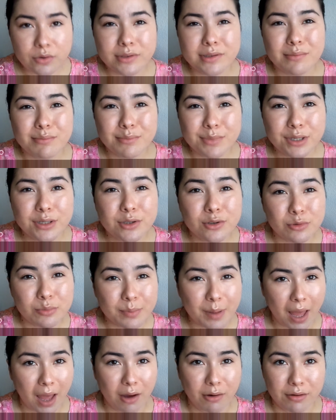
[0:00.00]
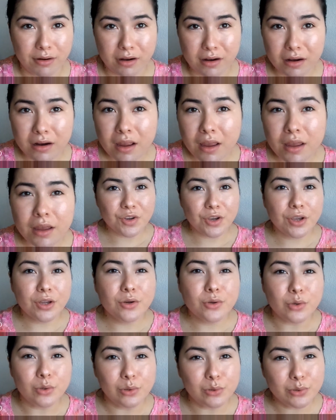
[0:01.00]
use a mineral powder. You
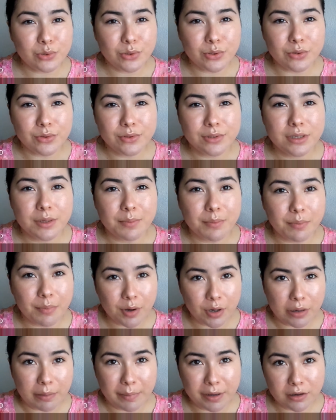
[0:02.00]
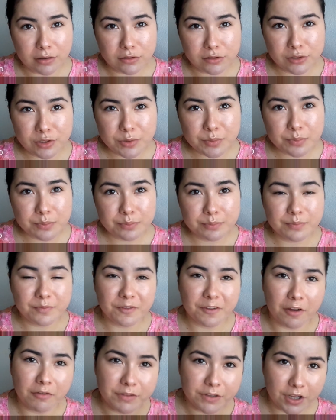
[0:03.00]
can also use the Bare Minerals
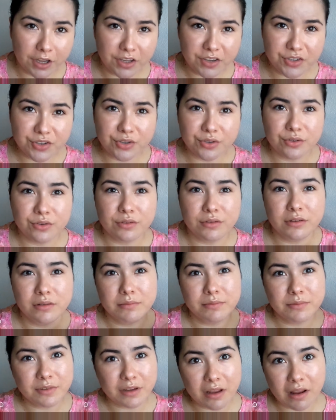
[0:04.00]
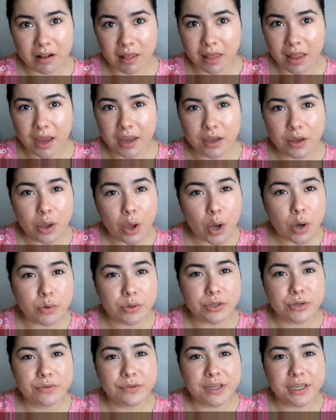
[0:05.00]
foundation or light
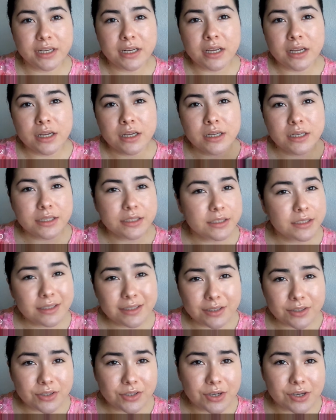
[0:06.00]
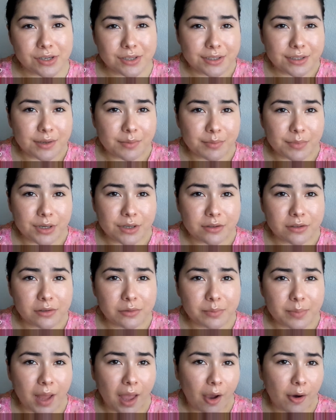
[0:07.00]
coat of it. This is just a mineral
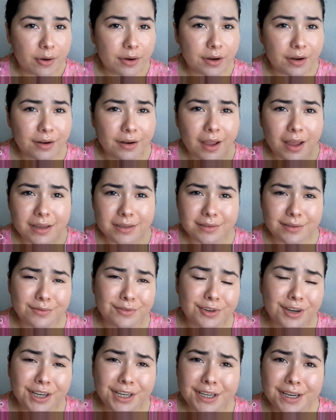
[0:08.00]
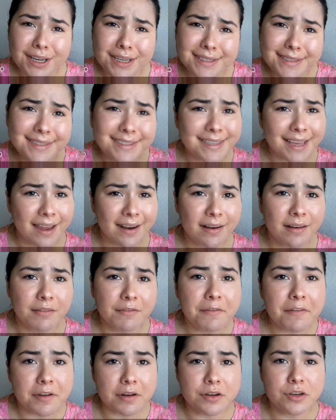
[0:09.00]
powder. It has a very nice satin
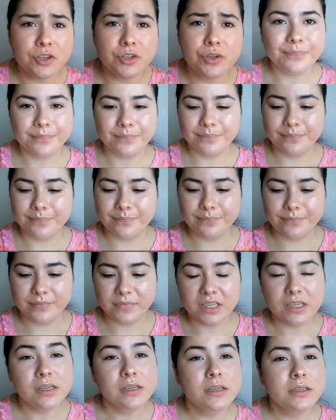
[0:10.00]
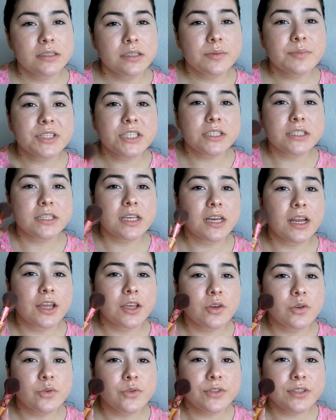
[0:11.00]
finish to it. So I'm just gonna
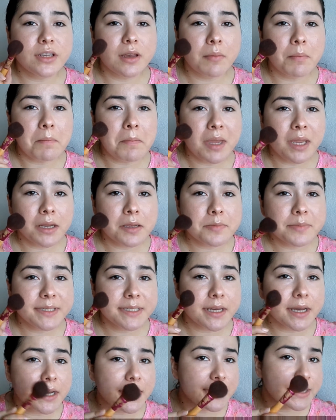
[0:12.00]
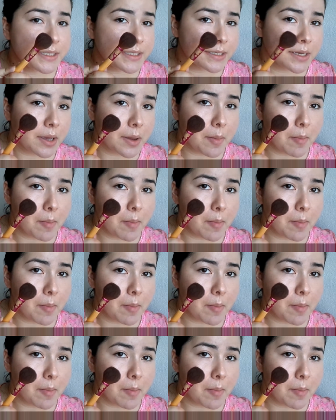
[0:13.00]
use a medium-sized